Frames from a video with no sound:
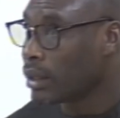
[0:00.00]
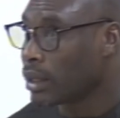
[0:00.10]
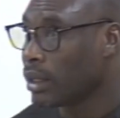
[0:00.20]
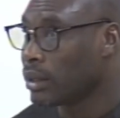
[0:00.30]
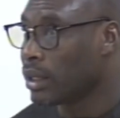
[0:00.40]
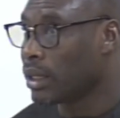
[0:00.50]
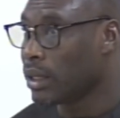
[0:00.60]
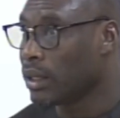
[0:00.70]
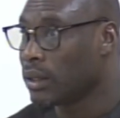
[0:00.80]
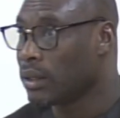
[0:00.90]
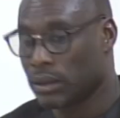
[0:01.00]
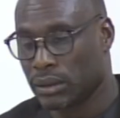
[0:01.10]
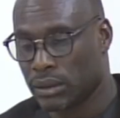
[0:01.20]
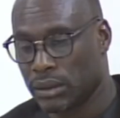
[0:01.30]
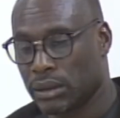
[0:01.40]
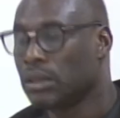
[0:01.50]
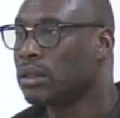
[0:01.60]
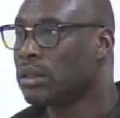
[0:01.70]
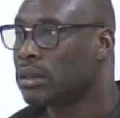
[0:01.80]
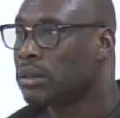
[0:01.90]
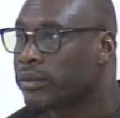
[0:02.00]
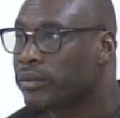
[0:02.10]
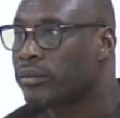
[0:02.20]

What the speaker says: okay, thank you. Yeah.